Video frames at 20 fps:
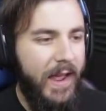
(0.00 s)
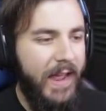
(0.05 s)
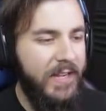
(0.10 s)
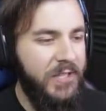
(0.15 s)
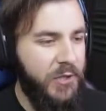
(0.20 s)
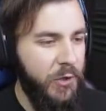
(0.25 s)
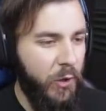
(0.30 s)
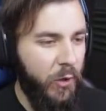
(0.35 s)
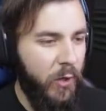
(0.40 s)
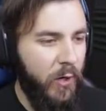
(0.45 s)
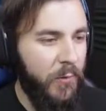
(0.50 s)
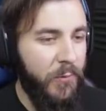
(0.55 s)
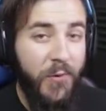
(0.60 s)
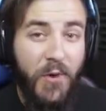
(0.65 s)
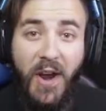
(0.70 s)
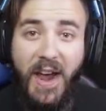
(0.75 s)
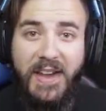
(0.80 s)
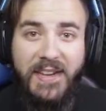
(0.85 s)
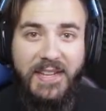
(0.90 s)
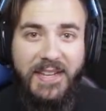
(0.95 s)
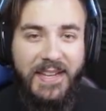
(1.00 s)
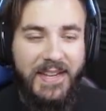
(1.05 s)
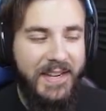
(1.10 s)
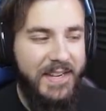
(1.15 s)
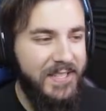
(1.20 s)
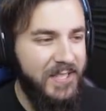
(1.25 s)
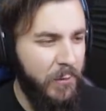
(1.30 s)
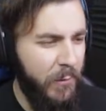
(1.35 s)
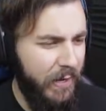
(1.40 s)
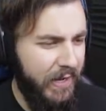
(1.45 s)
a door right
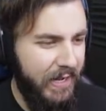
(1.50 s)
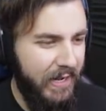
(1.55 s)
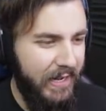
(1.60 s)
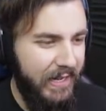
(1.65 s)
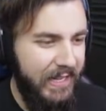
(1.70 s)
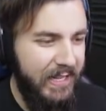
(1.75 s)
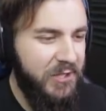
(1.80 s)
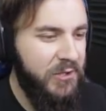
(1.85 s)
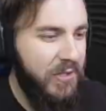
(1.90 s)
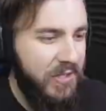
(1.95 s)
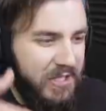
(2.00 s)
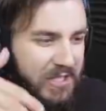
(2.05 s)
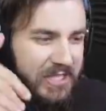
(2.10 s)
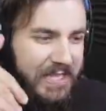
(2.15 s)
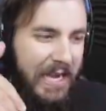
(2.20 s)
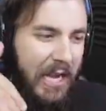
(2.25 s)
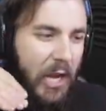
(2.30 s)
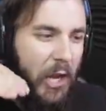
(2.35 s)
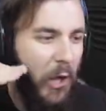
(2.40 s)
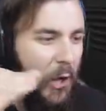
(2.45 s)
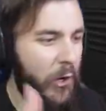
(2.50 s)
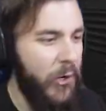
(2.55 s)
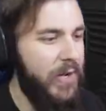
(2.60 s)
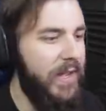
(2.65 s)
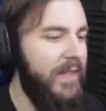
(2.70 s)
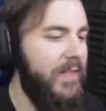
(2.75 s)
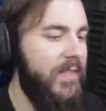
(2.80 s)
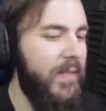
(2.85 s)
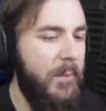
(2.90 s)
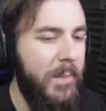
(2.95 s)
here so we can literally just load
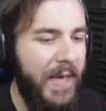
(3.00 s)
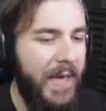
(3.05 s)
in the